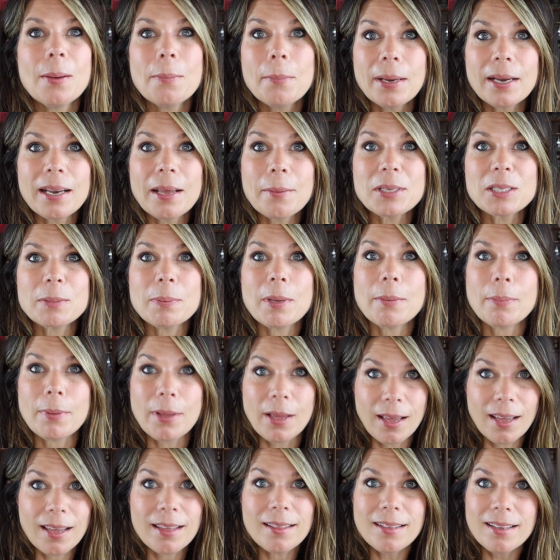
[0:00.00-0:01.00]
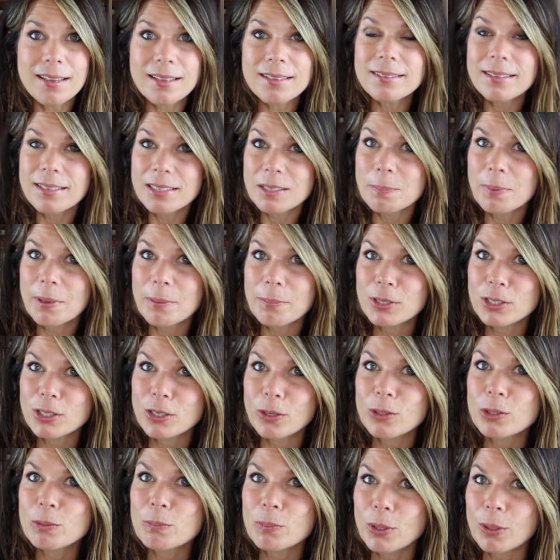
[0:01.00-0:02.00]
my name is Pippa, and this is Pippa
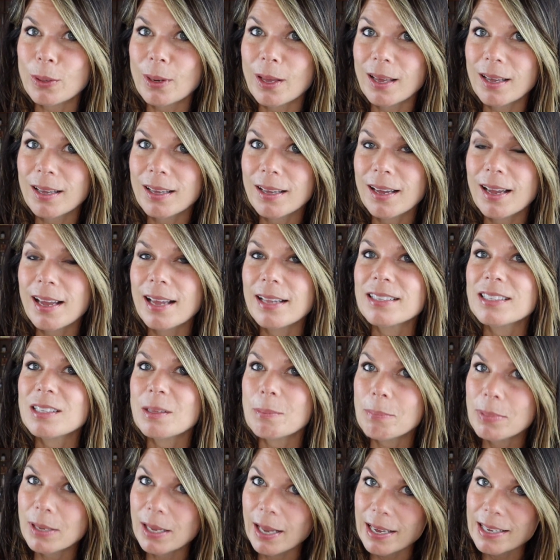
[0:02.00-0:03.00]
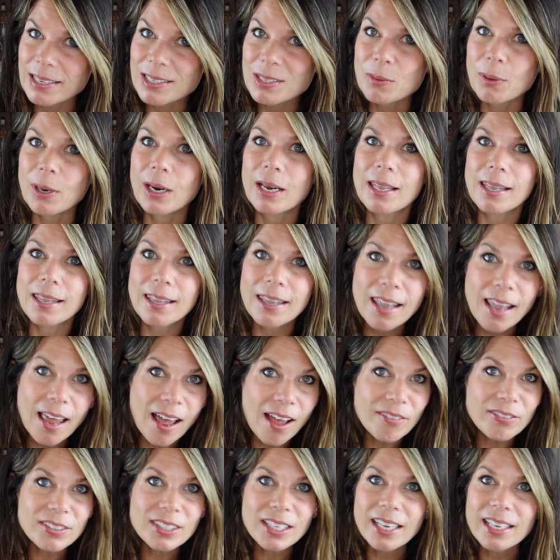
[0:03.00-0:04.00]
Jones Beauty. It's the place where I
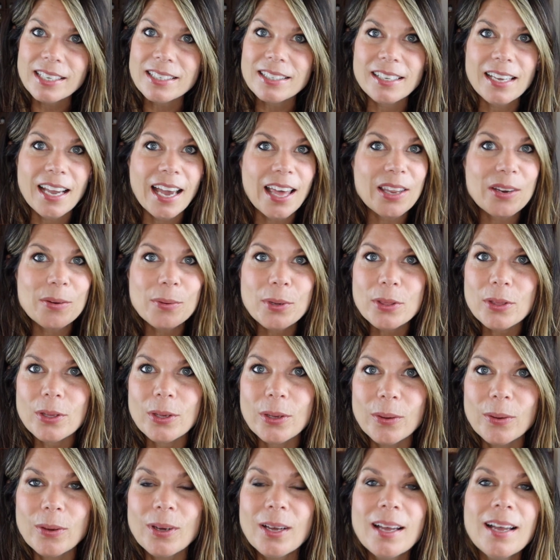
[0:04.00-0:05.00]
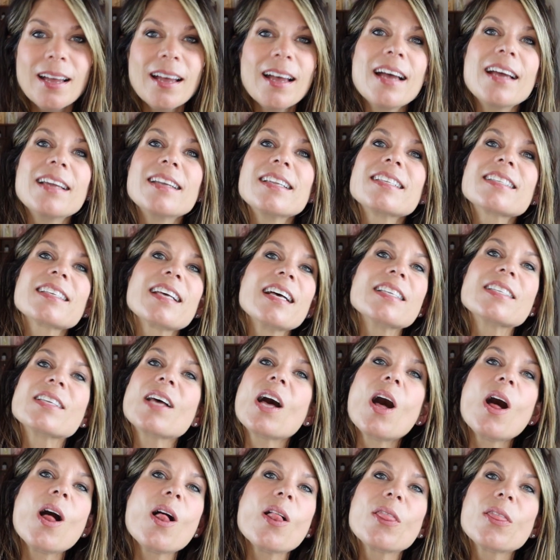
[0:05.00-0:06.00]
love to get together with you and discuss
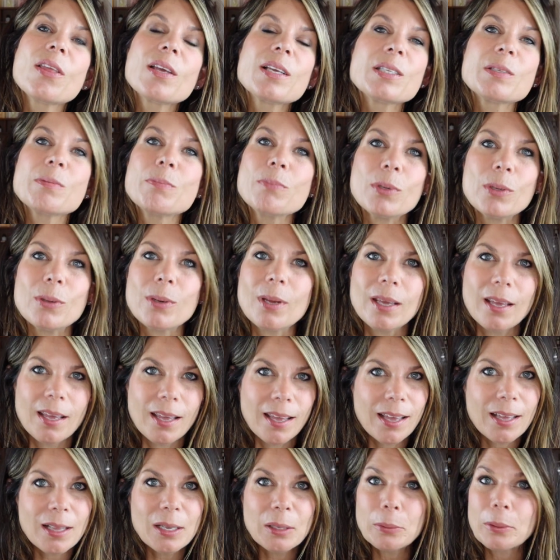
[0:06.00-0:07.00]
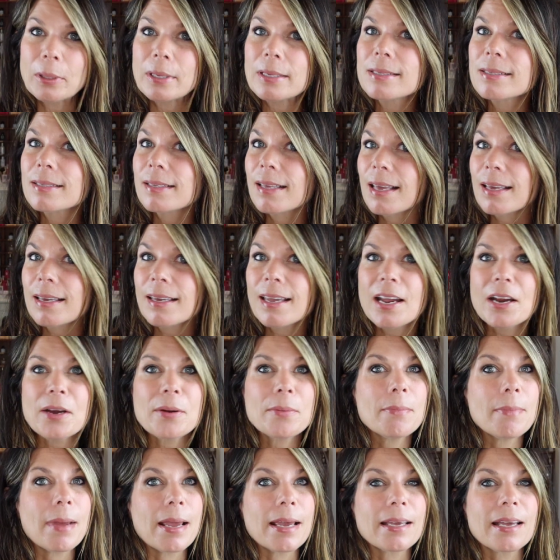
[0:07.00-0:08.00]
all things beauty, including
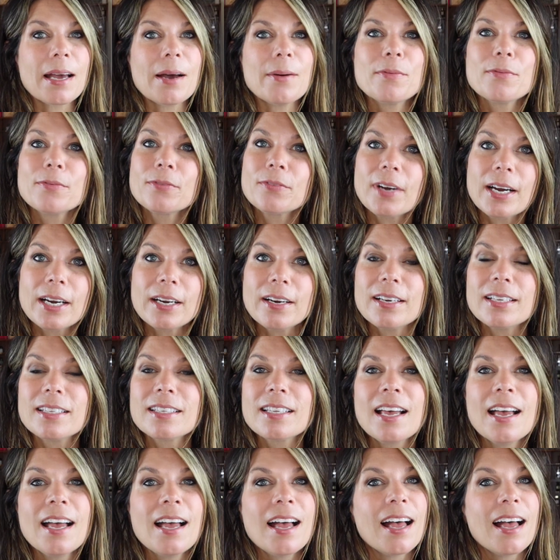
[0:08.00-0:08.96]
skincare, makeup, fragrance,